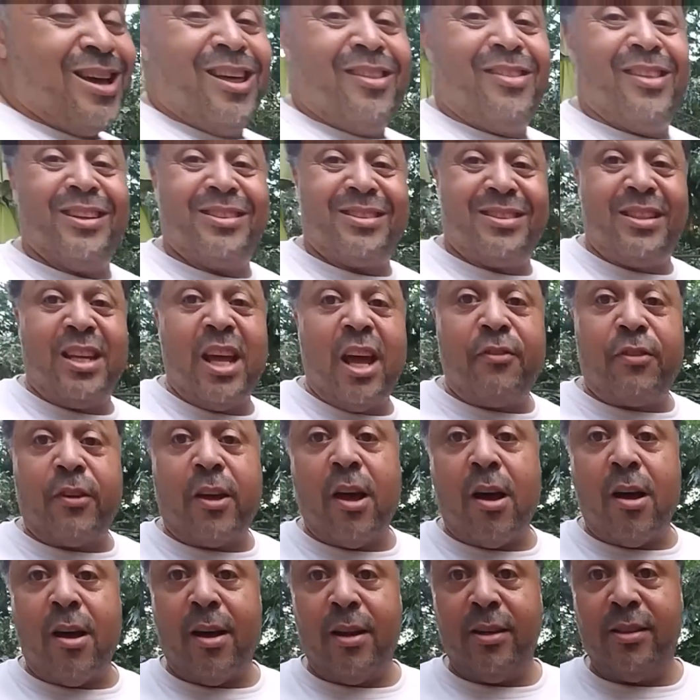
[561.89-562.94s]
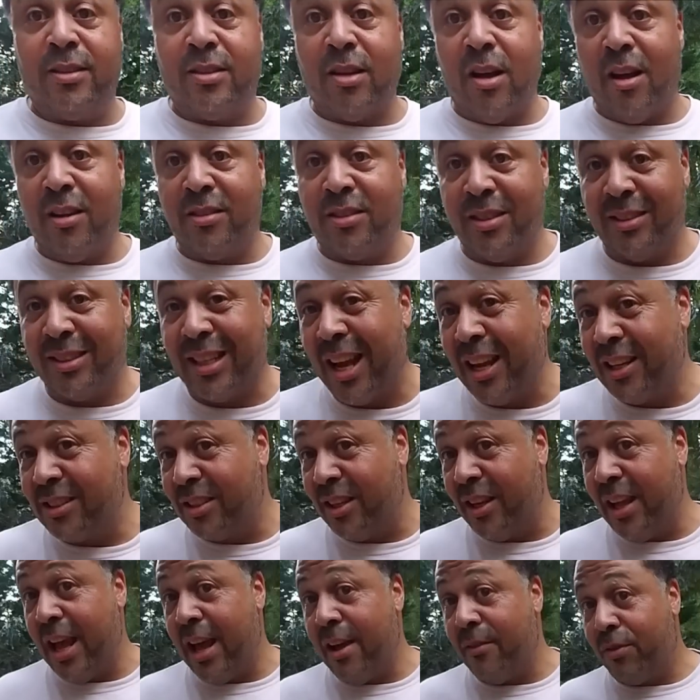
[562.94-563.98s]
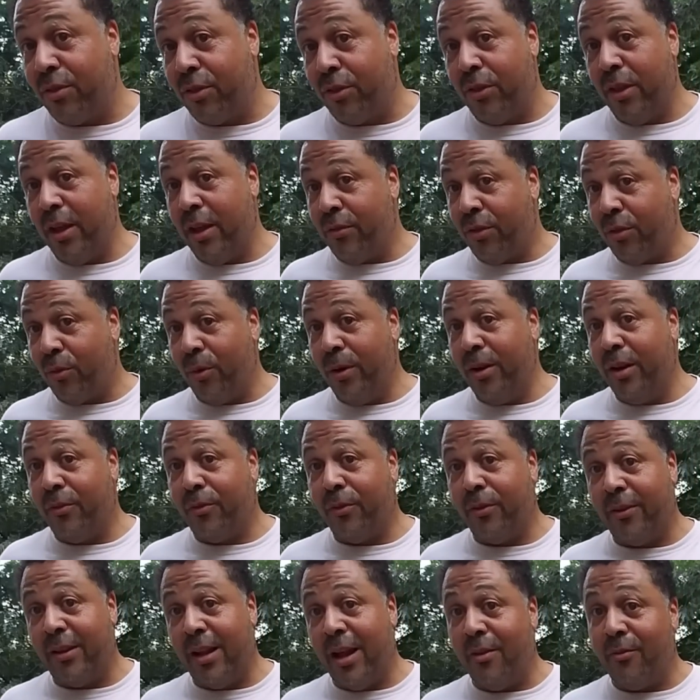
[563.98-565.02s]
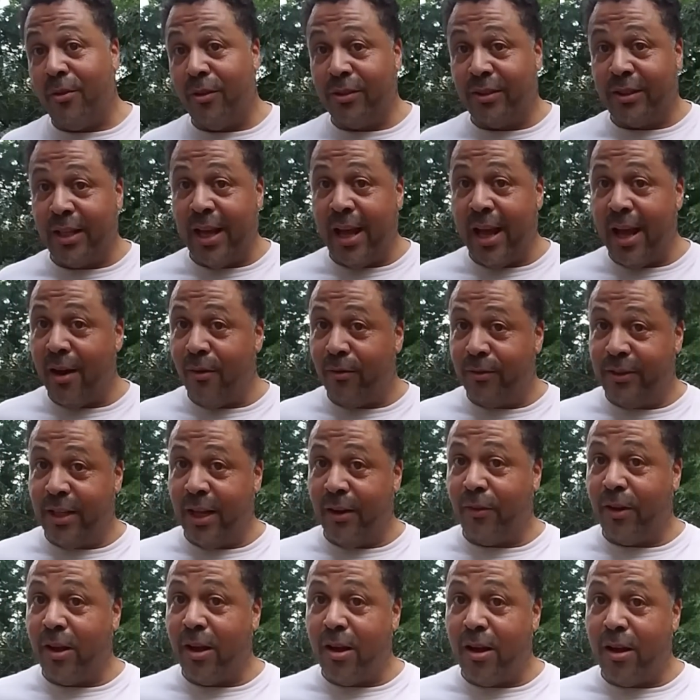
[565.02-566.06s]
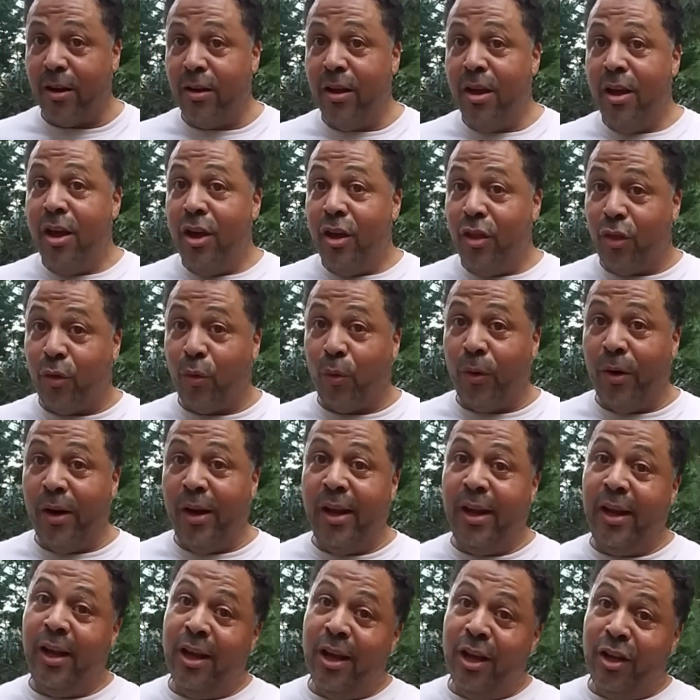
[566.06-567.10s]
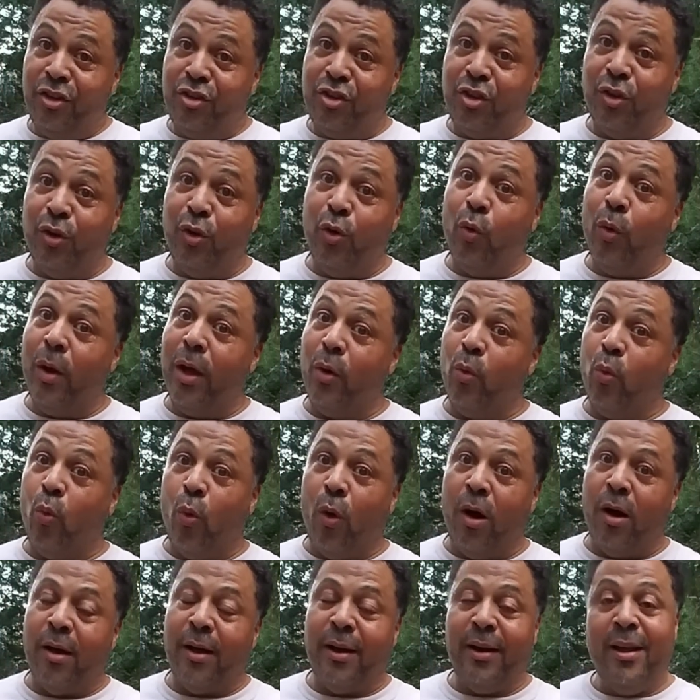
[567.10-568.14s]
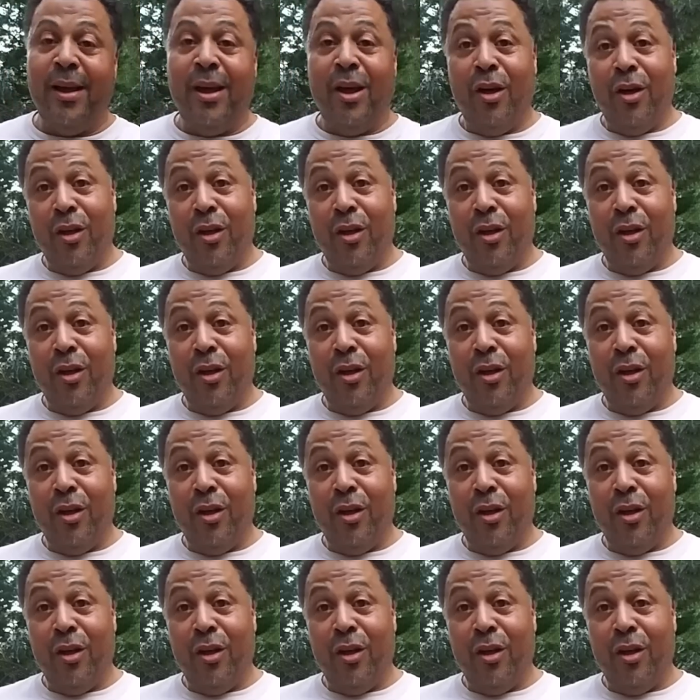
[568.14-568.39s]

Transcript: this DEFCON sauces. They have 3 different levels. They have DEFCON 3, 2, and 1.